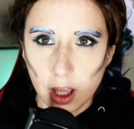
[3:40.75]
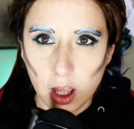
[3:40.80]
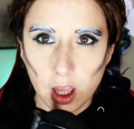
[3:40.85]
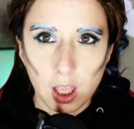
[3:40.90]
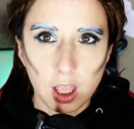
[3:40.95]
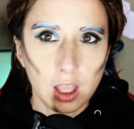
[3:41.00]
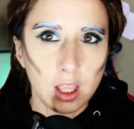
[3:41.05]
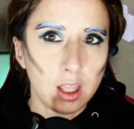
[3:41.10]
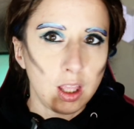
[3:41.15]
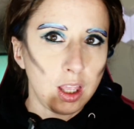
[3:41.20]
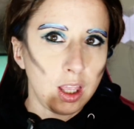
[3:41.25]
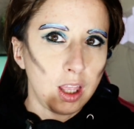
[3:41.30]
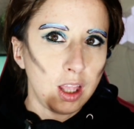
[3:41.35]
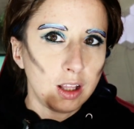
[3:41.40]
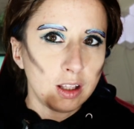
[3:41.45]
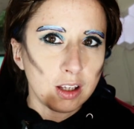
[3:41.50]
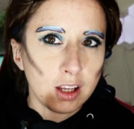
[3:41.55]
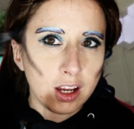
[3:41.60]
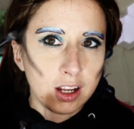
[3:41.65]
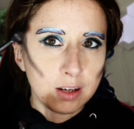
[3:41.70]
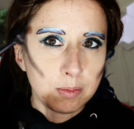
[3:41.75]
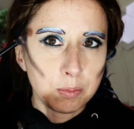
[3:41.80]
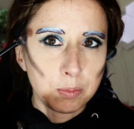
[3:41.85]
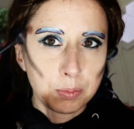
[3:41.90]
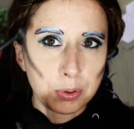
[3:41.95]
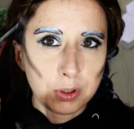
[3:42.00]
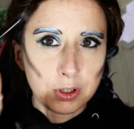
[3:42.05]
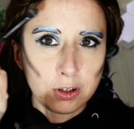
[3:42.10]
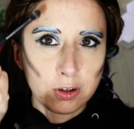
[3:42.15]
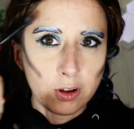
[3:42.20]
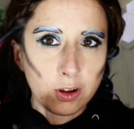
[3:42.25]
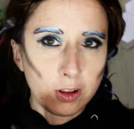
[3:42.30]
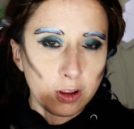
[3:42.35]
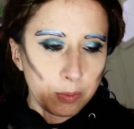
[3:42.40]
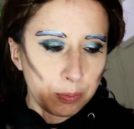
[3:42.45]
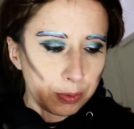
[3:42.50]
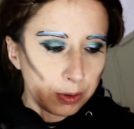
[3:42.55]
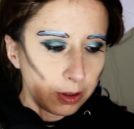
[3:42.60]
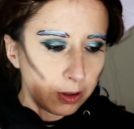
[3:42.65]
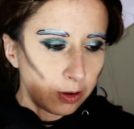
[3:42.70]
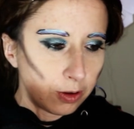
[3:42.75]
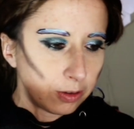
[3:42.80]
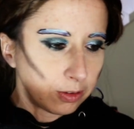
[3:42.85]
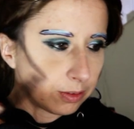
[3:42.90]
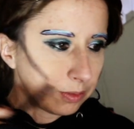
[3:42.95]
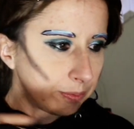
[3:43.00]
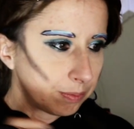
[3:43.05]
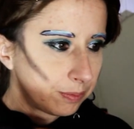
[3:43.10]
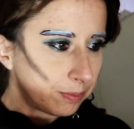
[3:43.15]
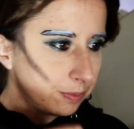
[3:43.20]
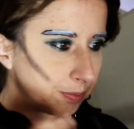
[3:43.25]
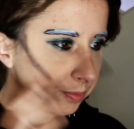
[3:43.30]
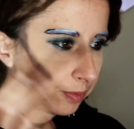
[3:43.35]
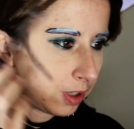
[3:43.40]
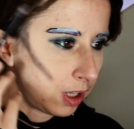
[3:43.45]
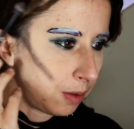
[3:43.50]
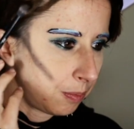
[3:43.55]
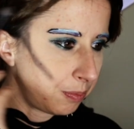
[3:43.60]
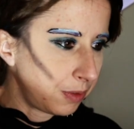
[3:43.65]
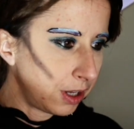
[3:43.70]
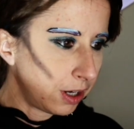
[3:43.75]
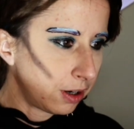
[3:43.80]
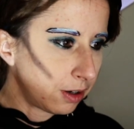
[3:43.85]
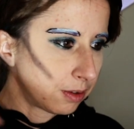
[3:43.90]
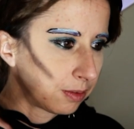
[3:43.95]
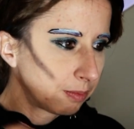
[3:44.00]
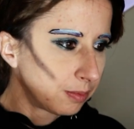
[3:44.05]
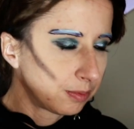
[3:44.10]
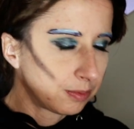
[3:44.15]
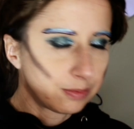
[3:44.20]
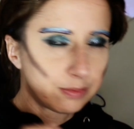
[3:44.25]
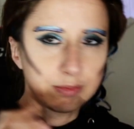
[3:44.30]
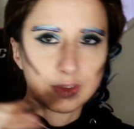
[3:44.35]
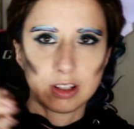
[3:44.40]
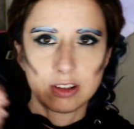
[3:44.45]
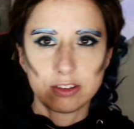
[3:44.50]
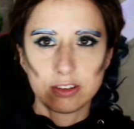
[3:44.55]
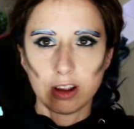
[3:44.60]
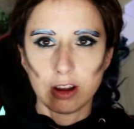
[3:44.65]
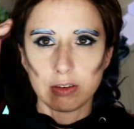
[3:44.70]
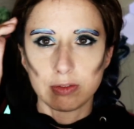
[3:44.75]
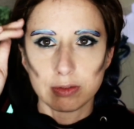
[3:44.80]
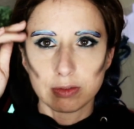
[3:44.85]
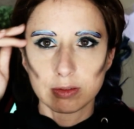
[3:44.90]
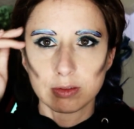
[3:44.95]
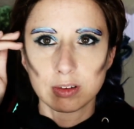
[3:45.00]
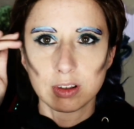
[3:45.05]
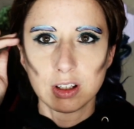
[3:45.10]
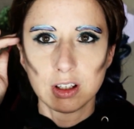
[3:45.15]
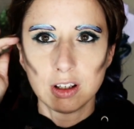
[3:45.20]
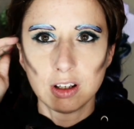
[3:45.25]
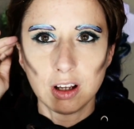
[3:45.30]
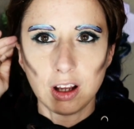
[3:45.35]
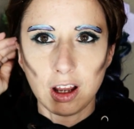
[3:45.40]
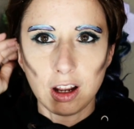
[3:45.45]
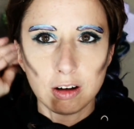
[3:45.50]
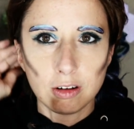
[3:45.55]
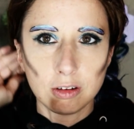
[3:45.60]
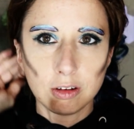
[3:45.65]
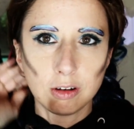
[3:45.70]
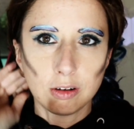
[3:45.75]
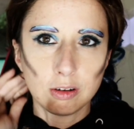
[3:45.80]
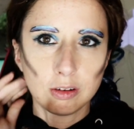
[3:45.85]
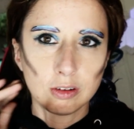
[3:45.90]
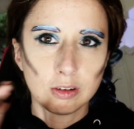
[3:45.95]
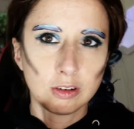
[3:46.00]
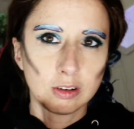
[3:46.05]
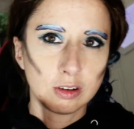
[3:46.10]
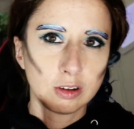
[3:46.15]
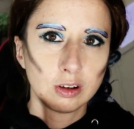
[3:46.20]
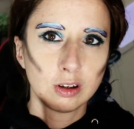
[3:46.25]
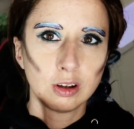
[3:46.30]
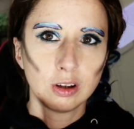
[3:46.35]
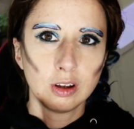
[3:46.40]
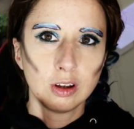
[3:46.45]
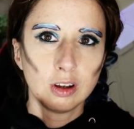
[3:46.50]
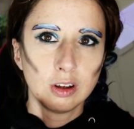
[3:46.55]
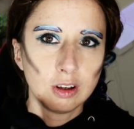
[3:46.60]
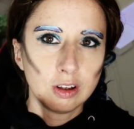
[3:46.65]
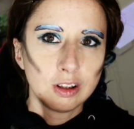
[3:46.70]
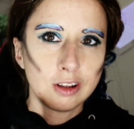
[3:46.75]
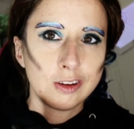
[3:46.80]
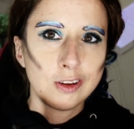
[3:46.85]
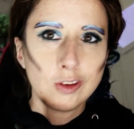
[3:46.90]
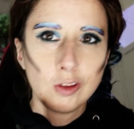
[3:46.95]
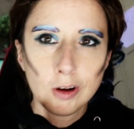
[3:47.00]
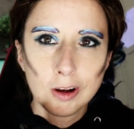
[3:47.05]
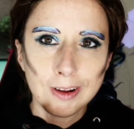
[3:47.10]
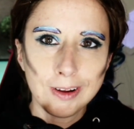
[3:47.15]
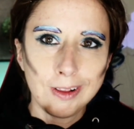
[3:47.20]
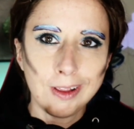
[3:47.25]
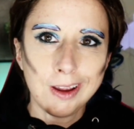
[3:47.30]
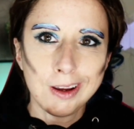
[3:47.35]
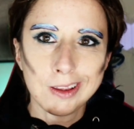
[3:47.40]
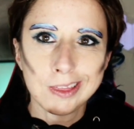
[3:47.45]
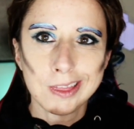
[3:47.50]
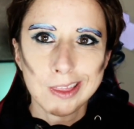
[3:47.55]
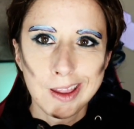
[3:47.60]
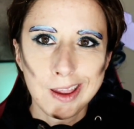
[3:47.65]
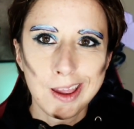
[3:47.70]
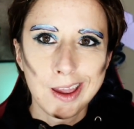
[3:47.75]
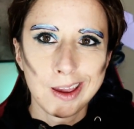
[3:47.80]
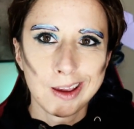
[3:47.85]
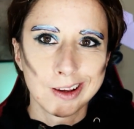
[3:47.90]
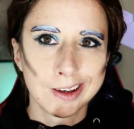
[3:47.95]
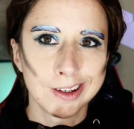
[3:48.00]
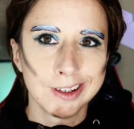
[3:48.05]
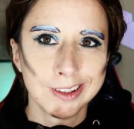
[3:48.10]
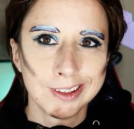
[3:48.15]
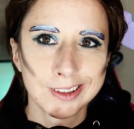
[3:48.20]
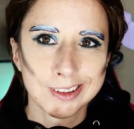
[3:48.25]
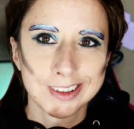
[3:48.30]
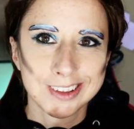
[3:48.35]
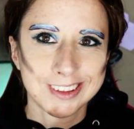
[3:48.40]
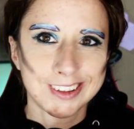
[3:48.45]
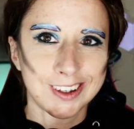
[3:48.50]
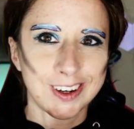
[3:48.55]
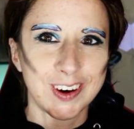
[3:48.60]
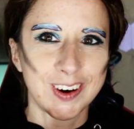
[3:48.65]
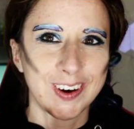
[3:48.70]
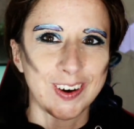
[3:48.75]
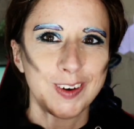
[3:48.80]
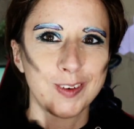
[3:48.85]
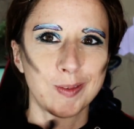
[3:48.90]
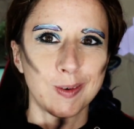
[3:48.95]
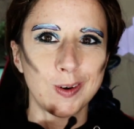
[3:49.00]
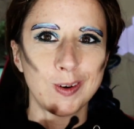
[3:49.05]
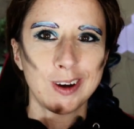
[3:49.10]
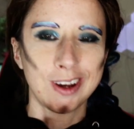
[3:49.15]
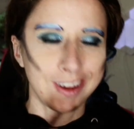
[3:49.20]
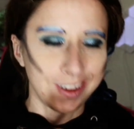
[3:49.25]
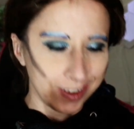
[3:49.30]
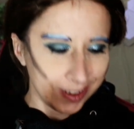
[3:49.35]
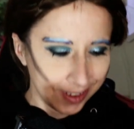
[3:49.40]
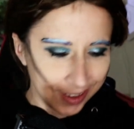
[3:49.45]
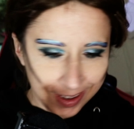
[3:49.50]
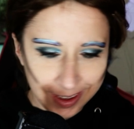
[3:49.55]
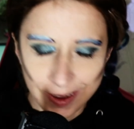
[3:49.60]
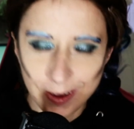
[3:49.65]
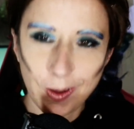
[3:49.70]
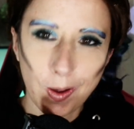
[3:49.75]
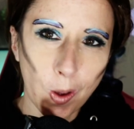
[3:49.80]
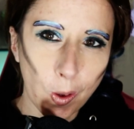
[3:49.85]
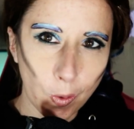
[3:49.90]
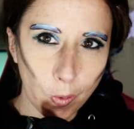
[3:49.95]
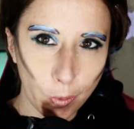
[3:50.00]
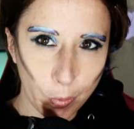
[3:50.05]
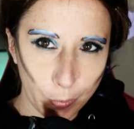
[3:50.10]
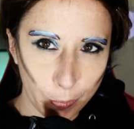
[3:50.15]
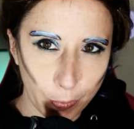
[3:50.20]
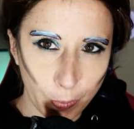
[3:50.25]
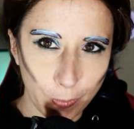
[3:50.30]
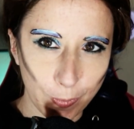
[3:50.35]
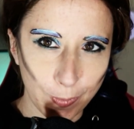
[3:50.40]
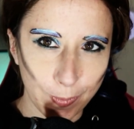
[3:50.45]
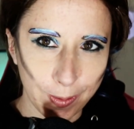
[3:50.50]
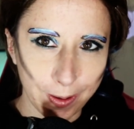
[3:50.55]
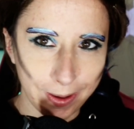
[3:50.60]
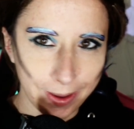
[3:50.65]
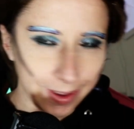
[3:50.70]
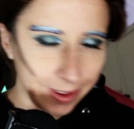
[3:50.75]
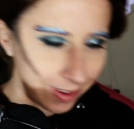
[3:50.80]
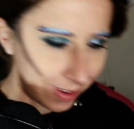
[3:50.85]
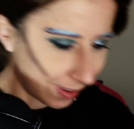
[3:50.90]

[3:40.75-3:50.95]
And kind of put it all up there and stuff. I don't know. This is looking like a thing. Oh boy. Oh boy.